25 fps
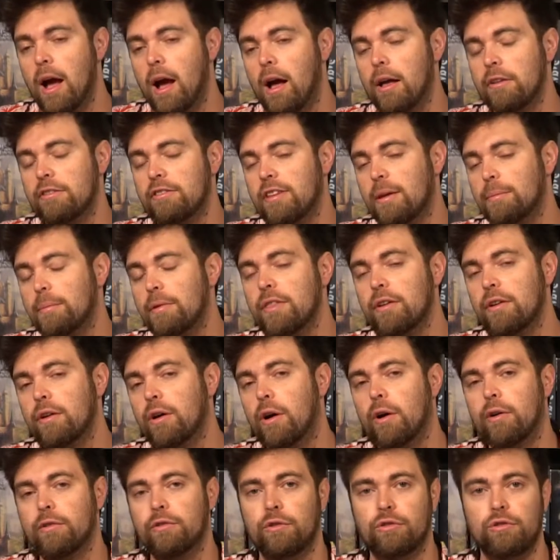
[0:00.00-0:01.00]
Uh, some of the
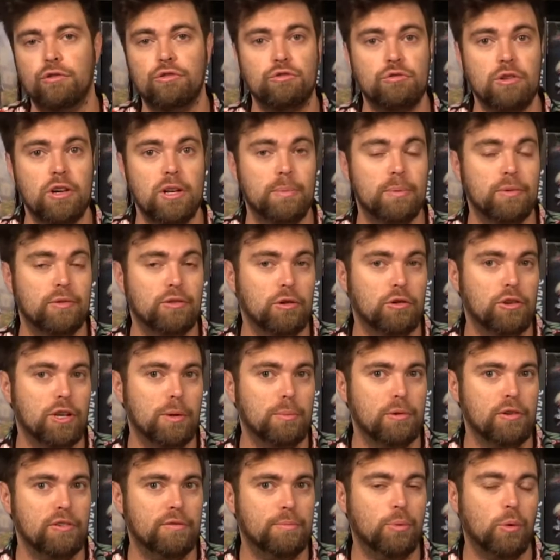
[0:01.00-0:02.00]
cards are just straight up a certain
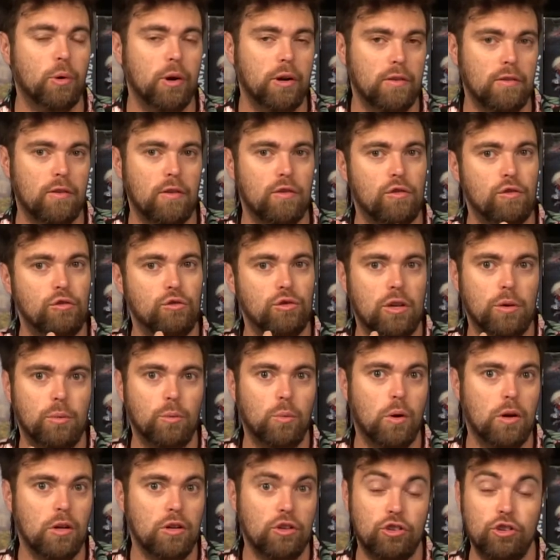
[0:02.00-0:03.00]
number of points. It's usually
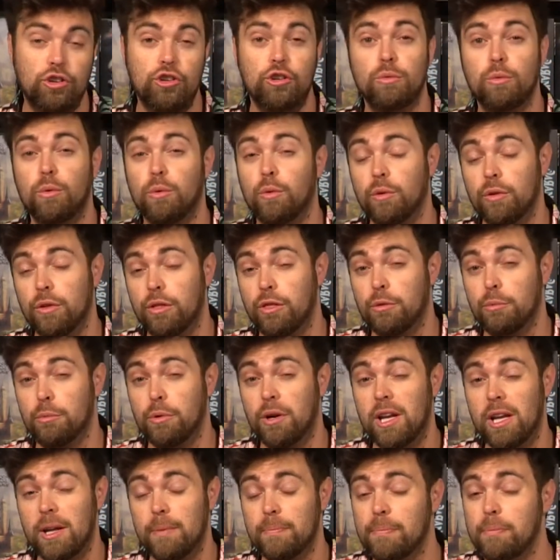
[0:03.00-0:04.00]
one, two, or
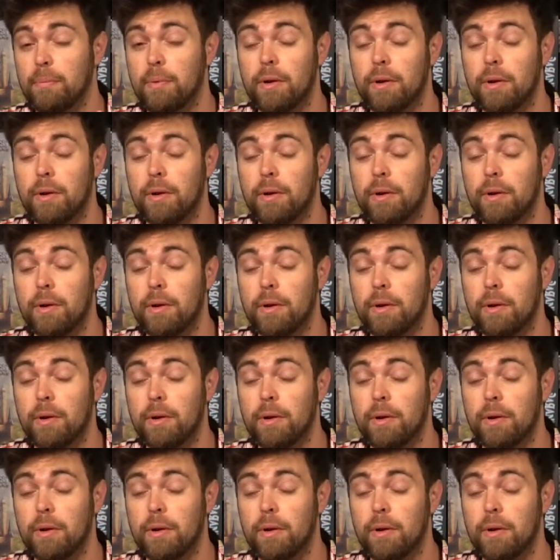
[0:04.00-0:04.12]
three.